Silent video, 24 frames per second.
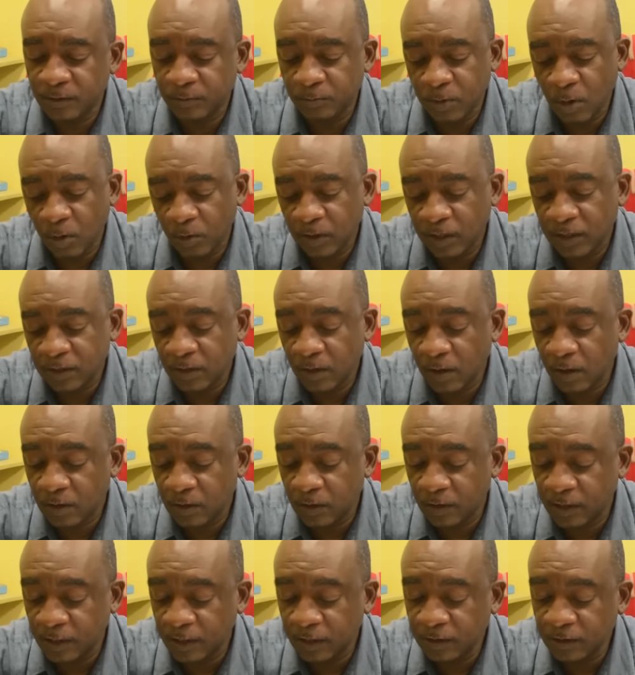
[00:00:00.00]
brownies or
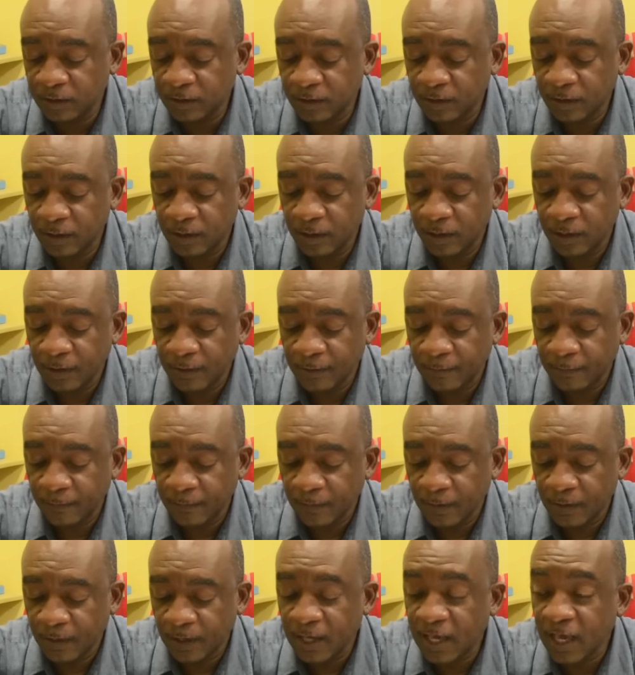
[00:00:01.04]
cookies
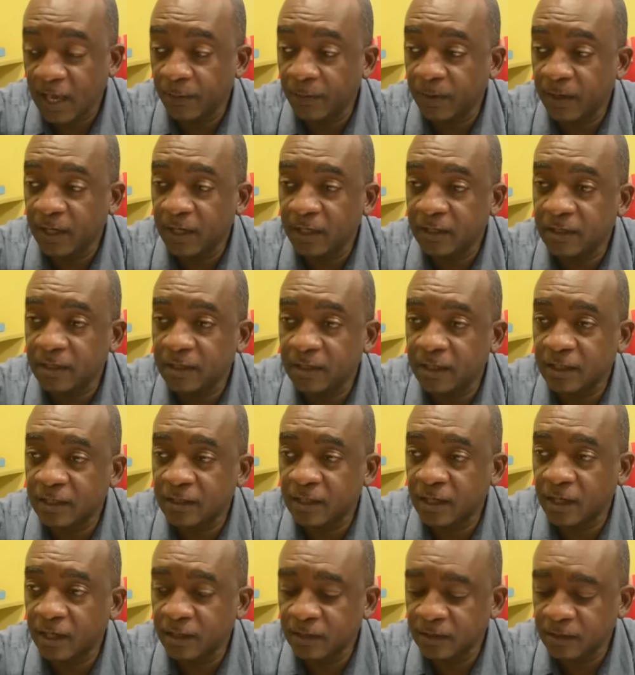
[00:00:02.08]
can be easily
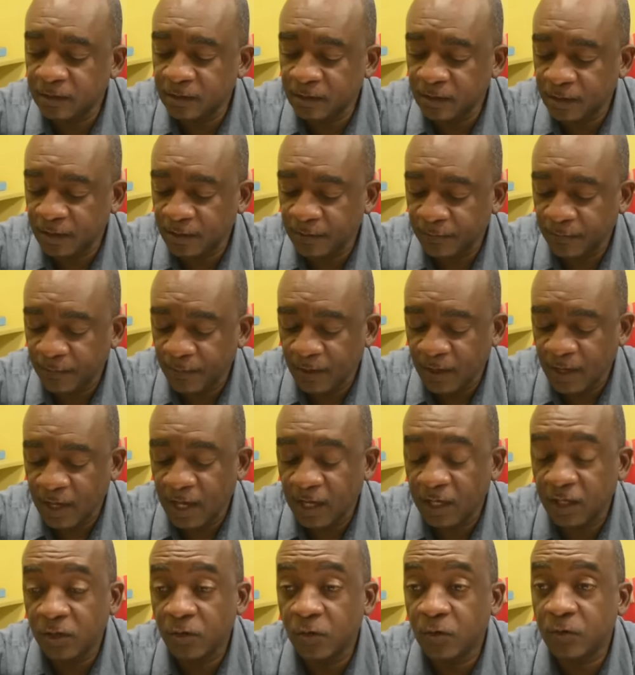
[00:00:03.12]
disguised
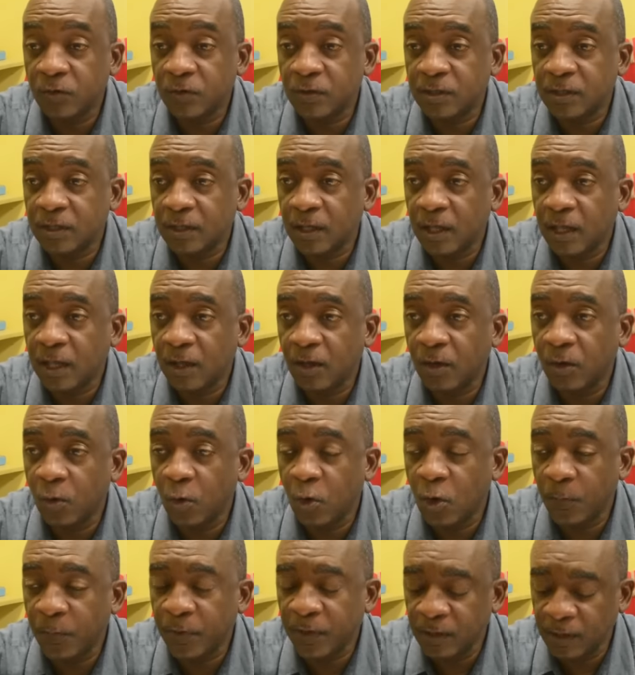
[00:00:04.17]
and used
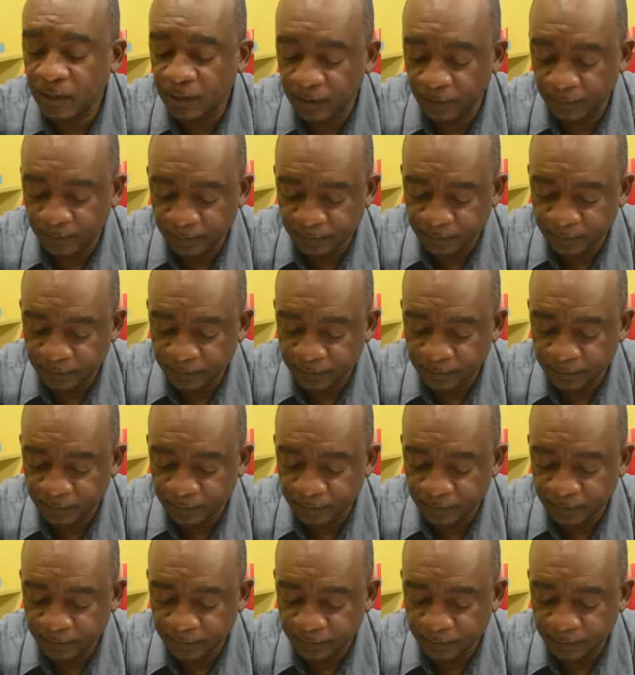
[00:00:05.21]
openly.